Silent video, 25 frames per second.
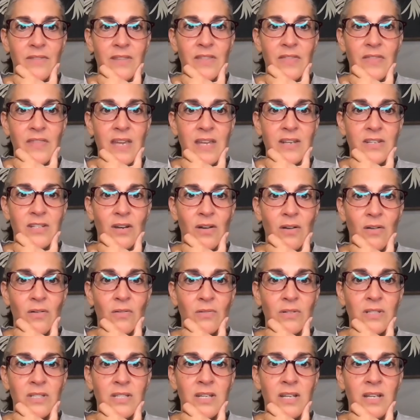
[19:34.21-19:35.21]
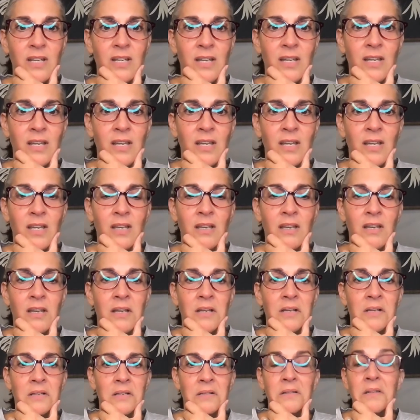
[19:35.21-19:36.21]
that they don't
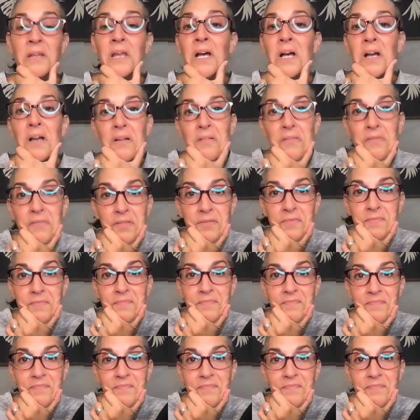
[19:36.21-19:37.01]
love,